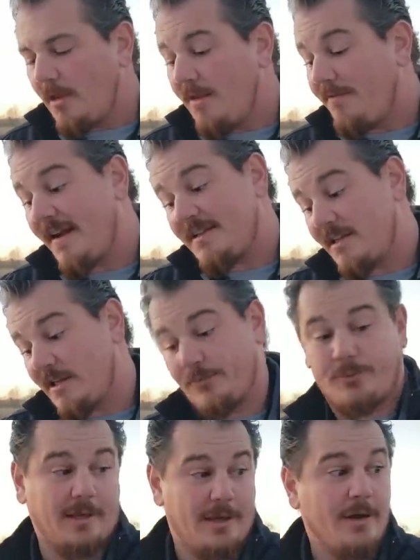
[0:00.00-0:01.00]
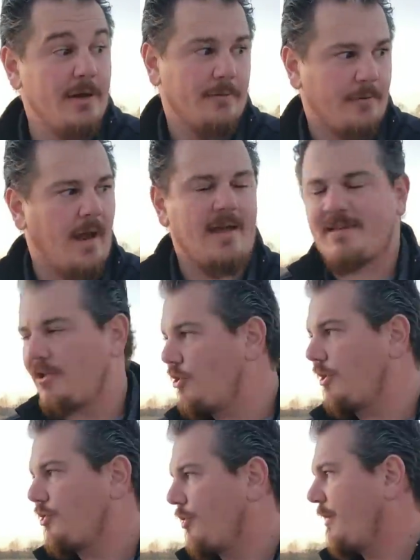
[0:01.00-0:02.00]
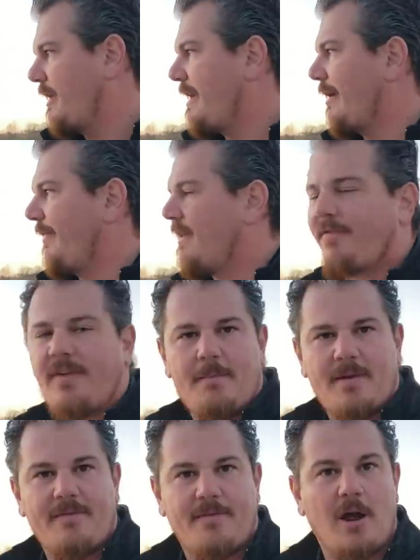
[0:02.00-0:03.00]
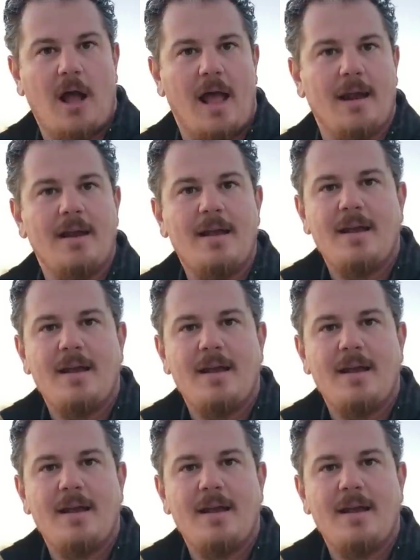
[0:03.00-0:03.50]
In fact, it does really good in grass. I should have shown it again on this flight, but I forgot.